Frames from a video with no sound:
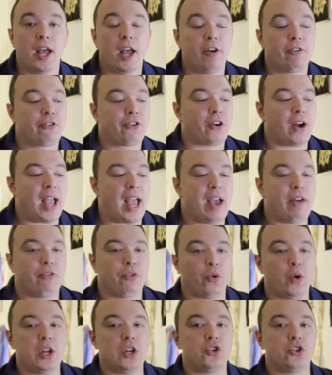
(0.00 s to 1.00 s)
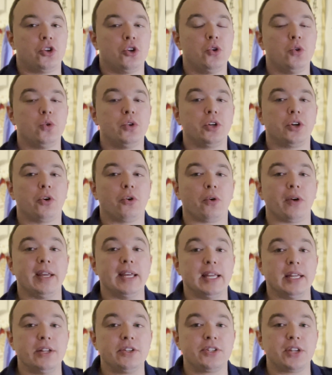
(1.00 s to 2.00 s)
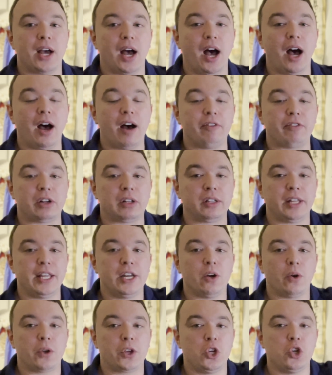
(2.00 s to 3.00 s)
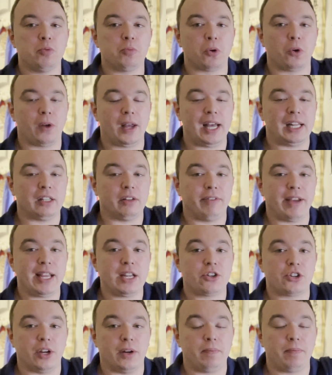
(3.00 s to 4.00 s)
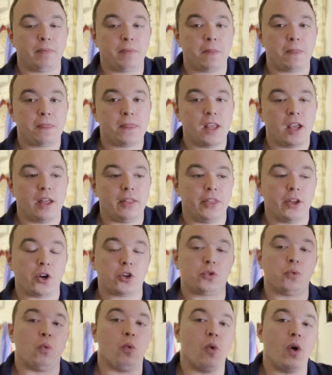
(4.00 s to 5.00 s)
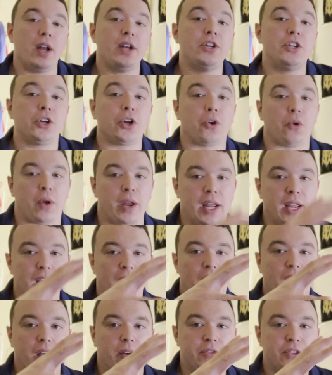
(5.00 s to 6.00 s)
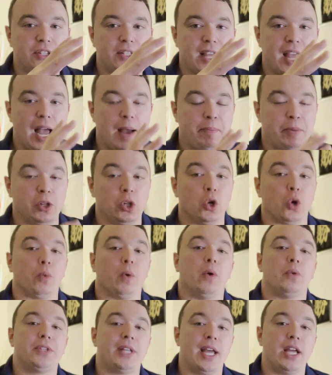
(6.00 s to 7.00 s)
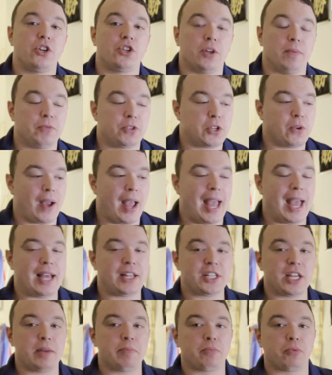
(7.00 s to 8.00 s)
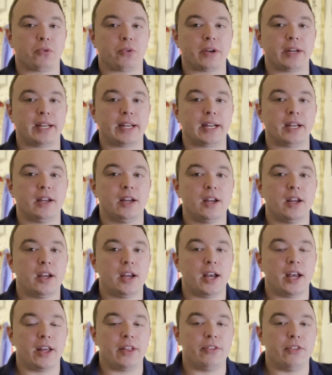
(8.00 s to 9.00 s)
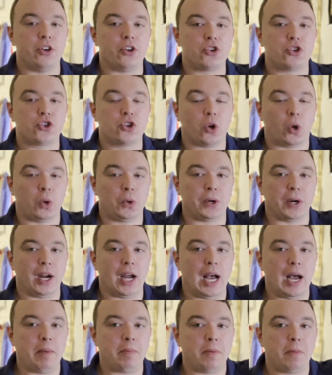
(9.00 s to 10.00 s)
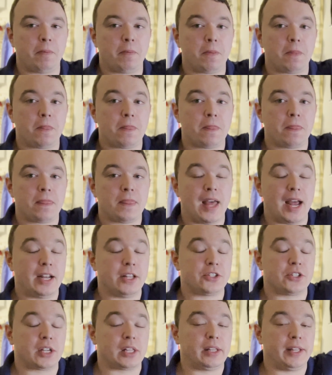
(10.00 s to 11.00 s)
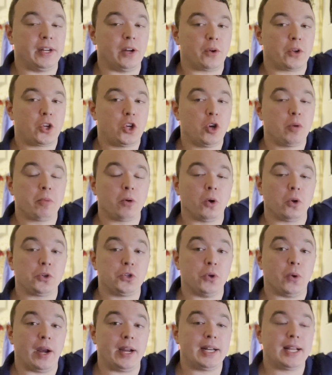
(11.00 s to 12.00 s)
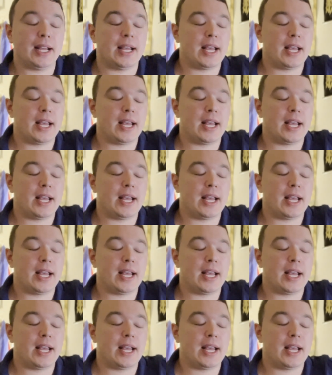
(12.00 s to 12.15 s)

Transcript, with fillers: for every 2 degrees of glenohumeral elevation, there's 1 degree of scapular rotation. So as I bring the shoulder up, that is the glenohumeral joint,